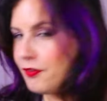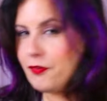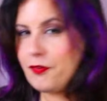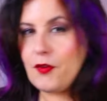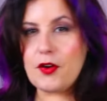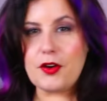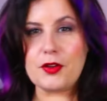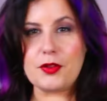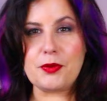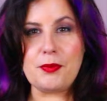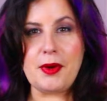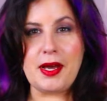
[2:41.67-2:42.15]
the
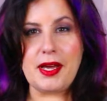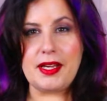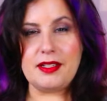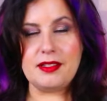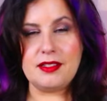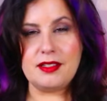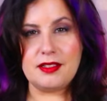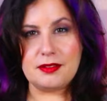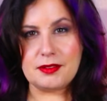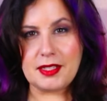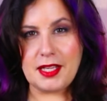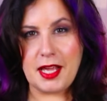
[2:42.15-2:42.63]
fourth
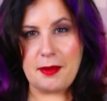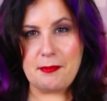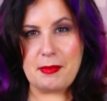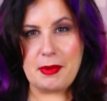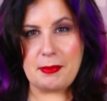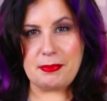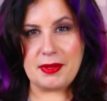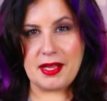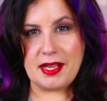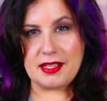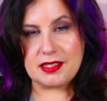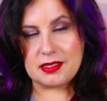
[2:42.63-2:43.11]
one, came
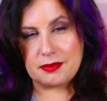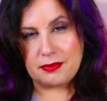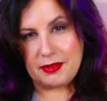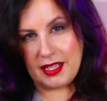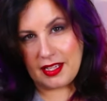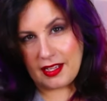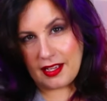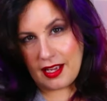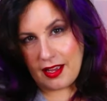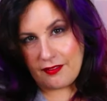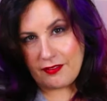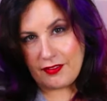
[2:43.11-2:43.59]
up last
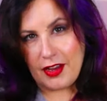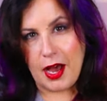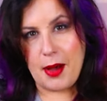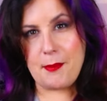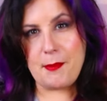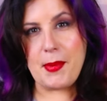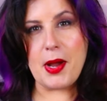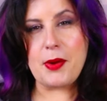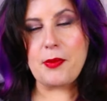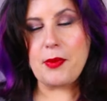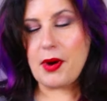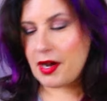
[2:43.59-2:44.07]
week. I've
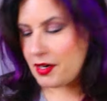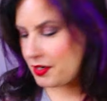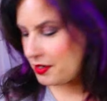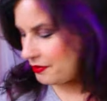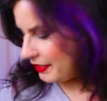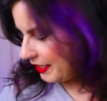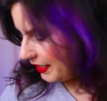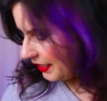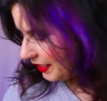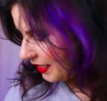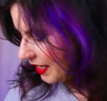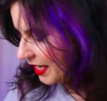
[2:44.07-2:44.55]
got my water
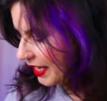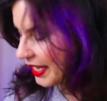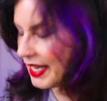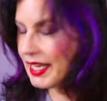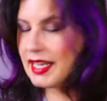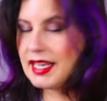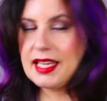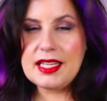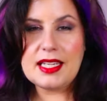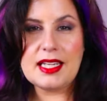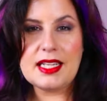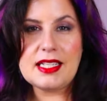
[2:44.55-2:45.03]
ready.
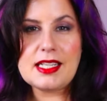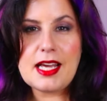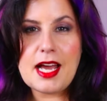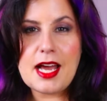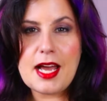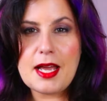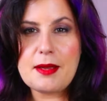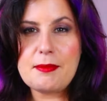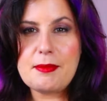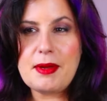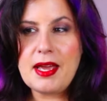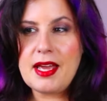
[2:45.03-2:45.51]

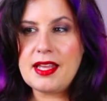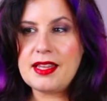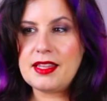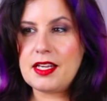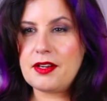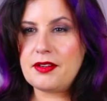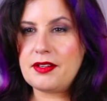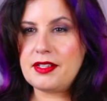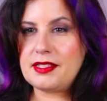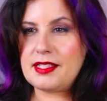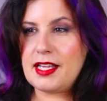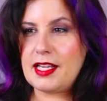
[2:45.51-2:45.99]
Anytime
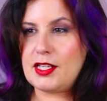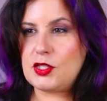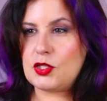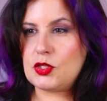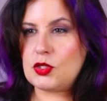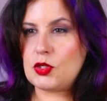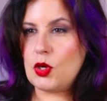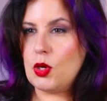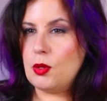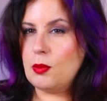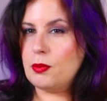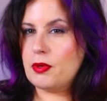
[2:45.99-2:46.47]
there is a
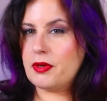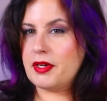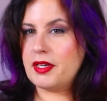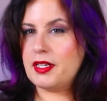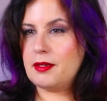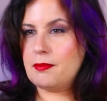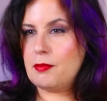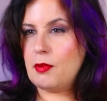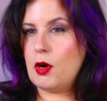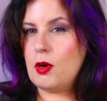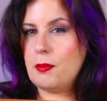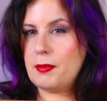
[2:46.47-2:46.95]

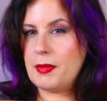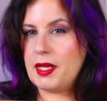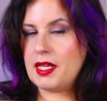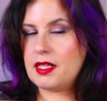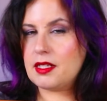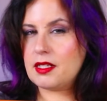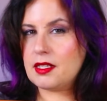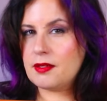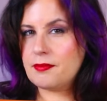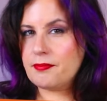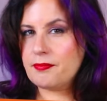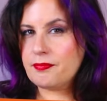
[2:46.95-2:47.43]
sobering
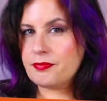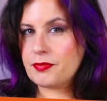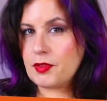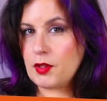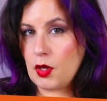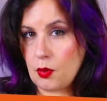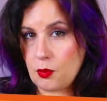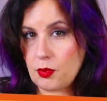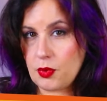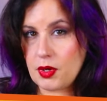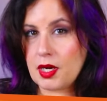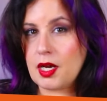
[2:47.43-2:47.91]
moment,
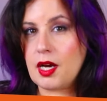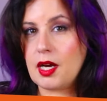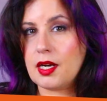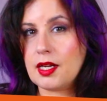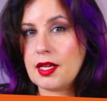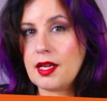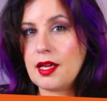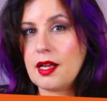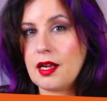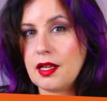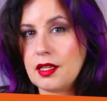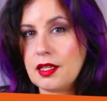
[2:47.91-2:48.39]
we're
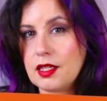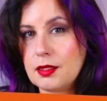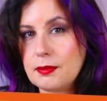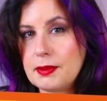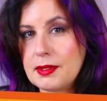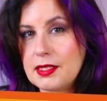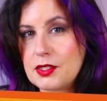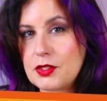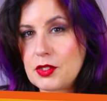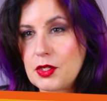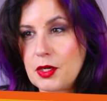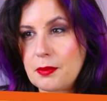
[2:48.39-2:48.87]
gonna get a little
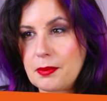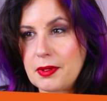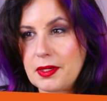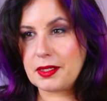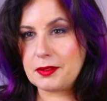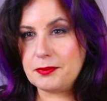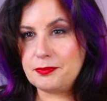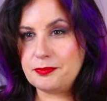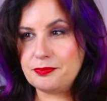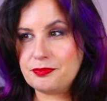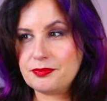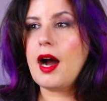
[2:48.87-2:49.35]
bit
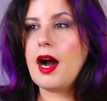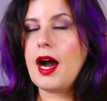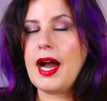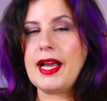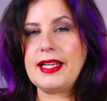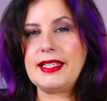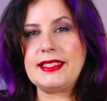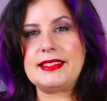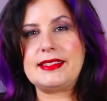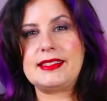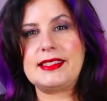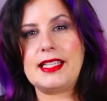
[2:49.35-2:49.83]
sober.
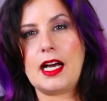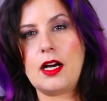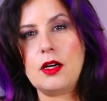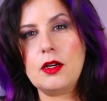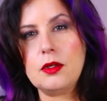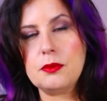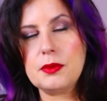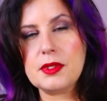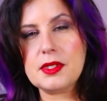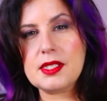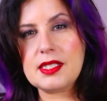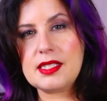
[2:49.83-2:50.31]
I
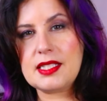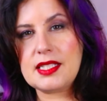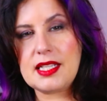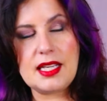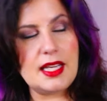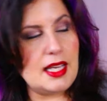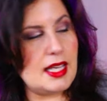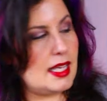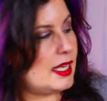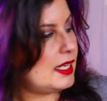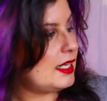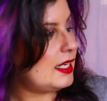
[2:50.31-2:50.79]
doubt we'll
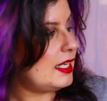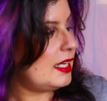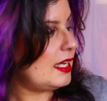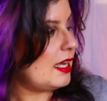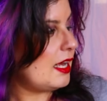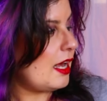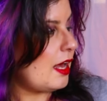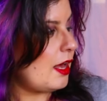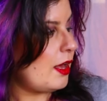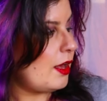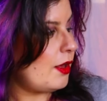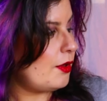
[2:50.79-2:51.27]
see
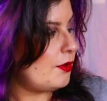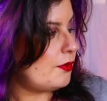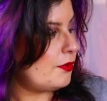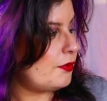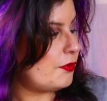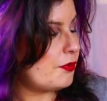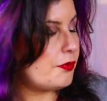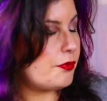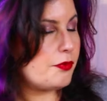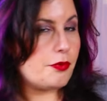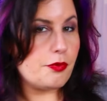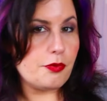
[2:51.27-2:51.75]
any
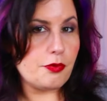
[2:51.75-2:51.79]
of